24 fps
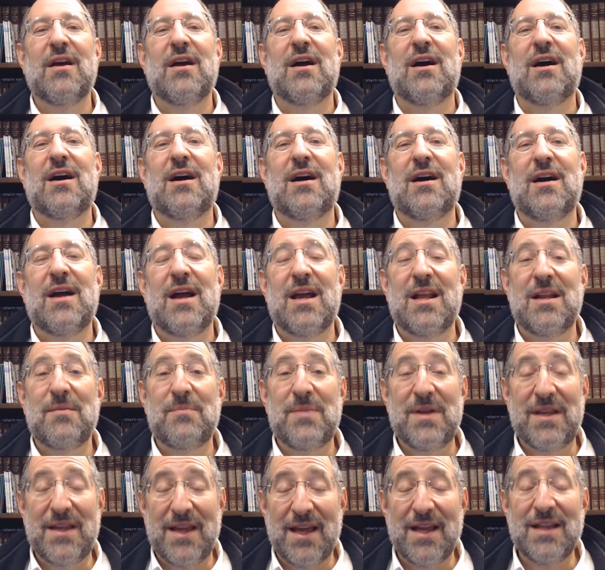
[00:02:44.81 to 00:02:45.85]
And it
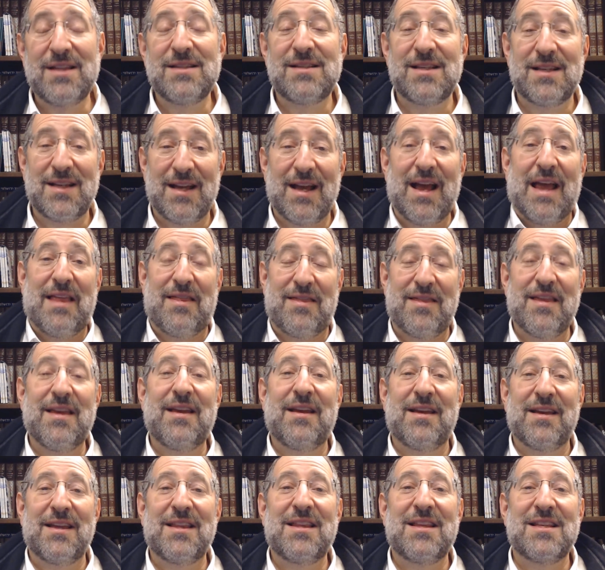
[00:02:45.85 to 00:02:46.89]
begins, I think,
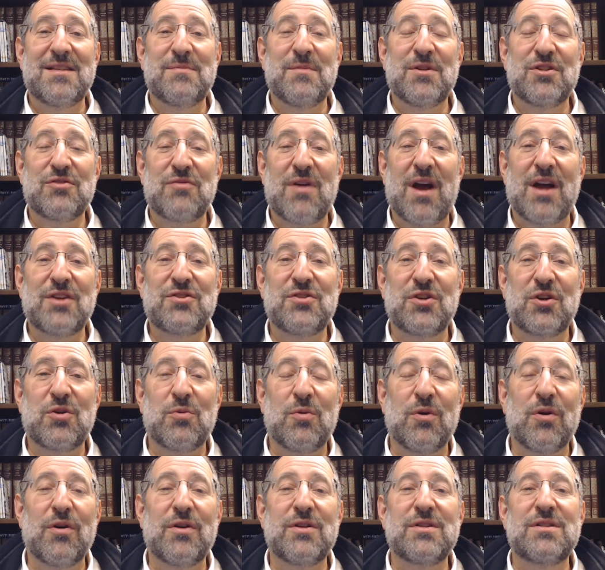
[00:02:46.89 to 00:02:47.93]
in these midrashic
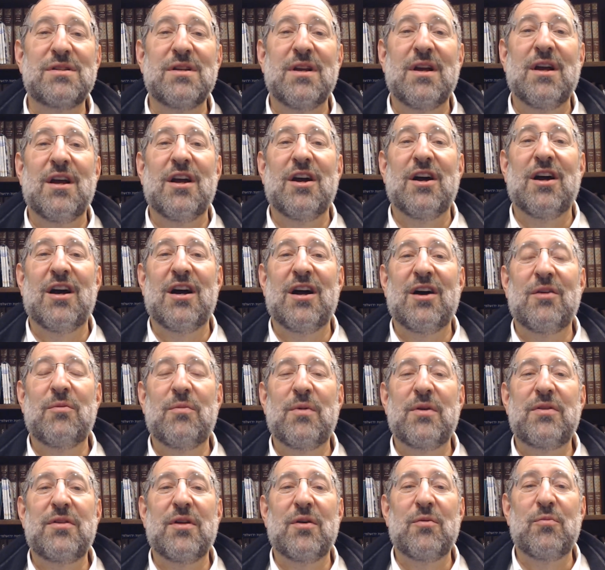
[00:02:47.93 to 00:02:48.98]
words,
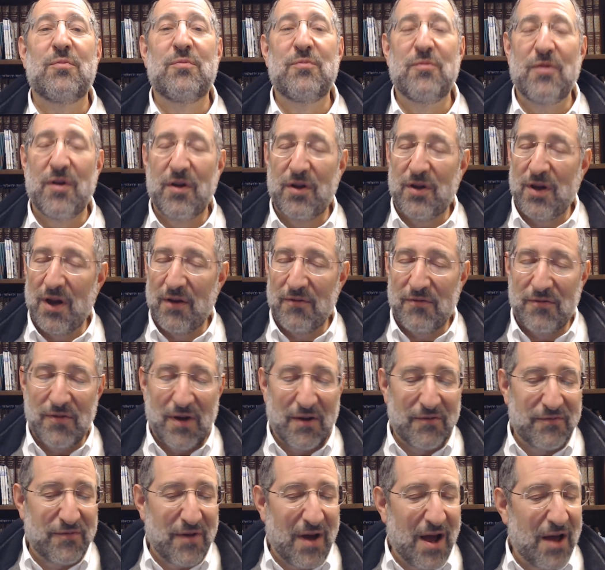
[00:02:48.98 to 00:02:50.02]
with a
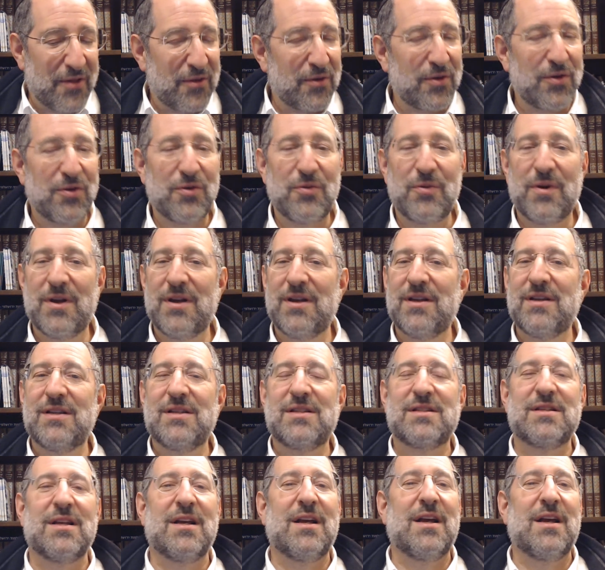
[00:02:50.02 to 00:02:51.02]
father who is